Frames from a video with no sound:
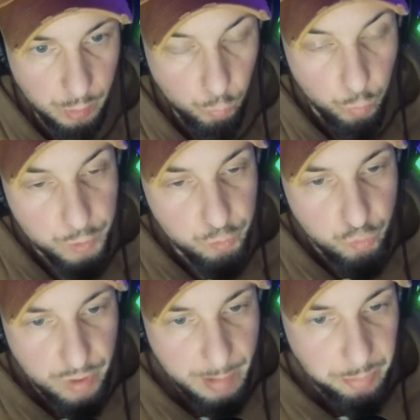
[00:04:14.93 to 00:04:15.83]
would
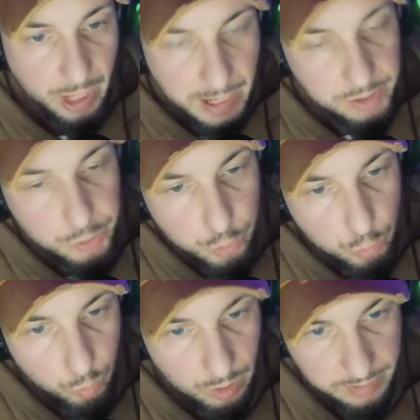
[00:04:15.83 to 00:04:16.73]
rip a new
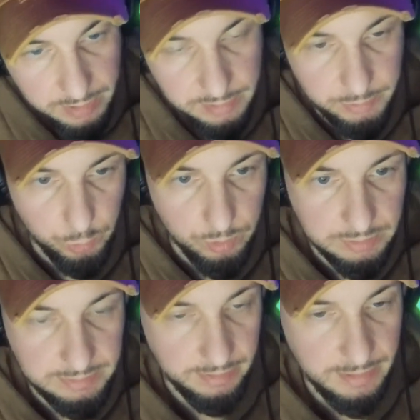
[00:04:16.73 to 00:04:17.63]
one into
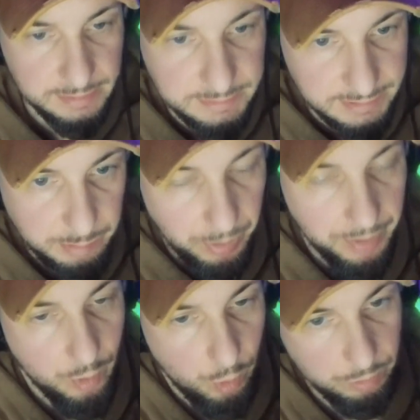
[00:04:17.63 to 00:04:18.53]
his Zelensky
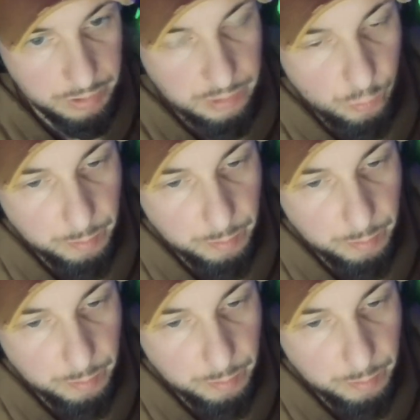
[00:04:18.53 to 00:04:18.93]
Bunholio,